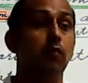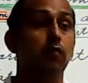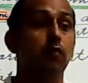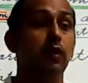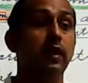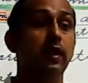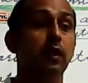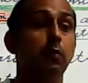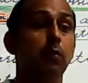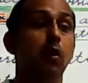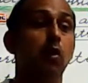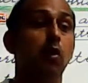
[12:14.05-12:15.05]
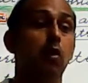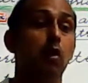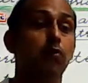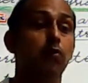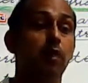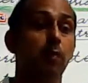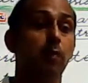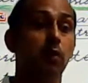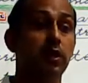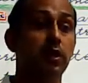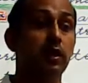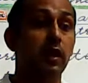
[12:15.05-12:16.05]
building block of the
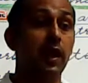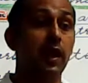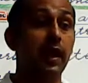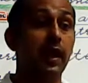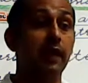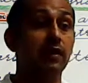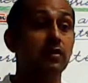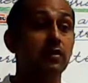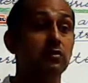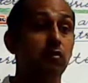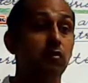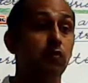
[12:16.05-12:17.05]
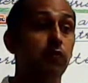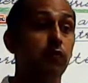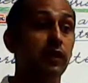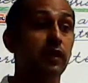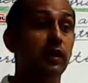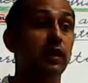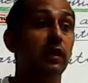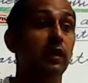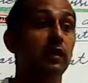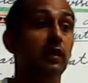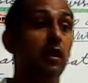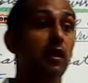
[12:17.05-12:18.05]
body and is vital in
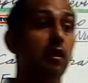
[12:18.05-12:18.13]
the